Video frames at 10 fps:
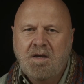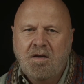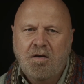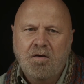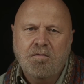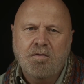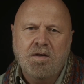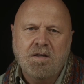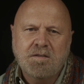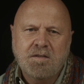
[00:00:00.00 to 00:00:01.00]

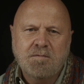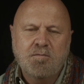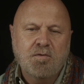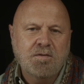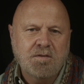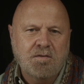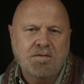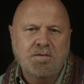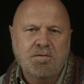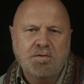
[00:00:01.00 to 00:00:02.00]
However, as this book is
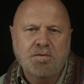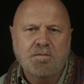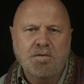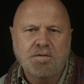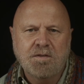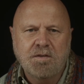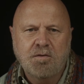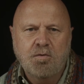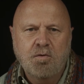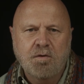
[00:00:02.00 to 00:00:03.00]
also a university
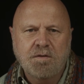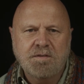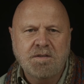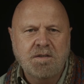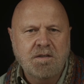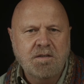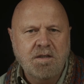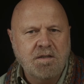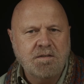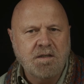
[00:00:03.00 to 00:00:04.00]
course, it
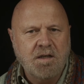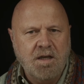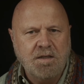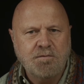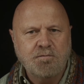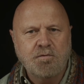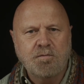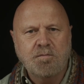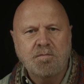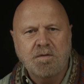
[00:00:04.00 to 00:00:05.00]
contains a
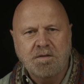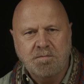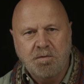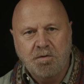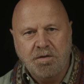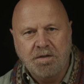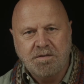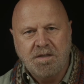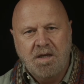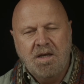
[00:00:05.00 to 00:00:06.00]
classroom
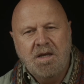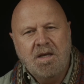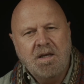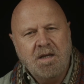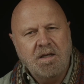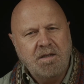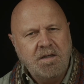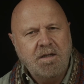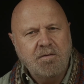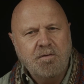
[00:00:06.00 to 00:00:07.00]
experience.
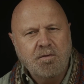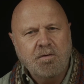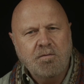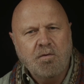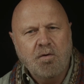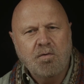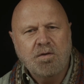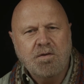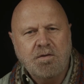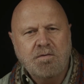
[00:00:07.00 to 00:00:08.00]
Indeed, if you are
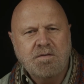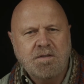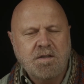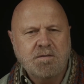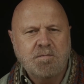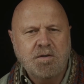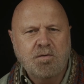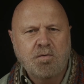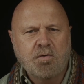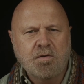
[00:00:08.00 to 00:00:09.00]
enrolled in the UCSB
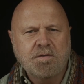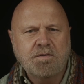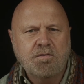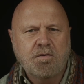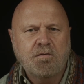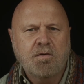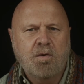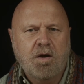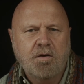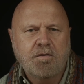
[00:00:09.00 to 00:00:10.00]
course, you are
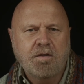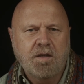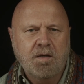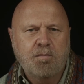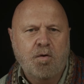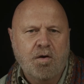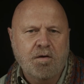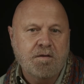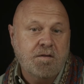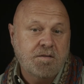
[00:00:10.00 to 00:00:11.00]
required to take
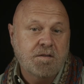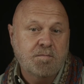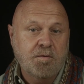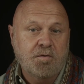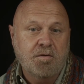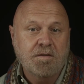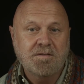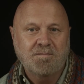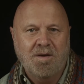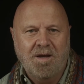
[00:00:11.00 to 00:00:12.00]
part in this
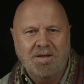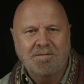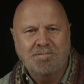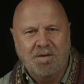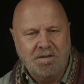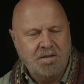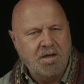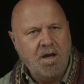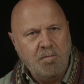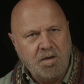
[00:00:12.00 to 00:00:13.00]
experience by
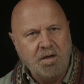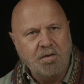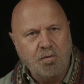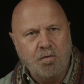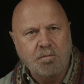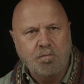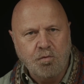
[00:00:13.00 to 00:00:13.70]
commenting on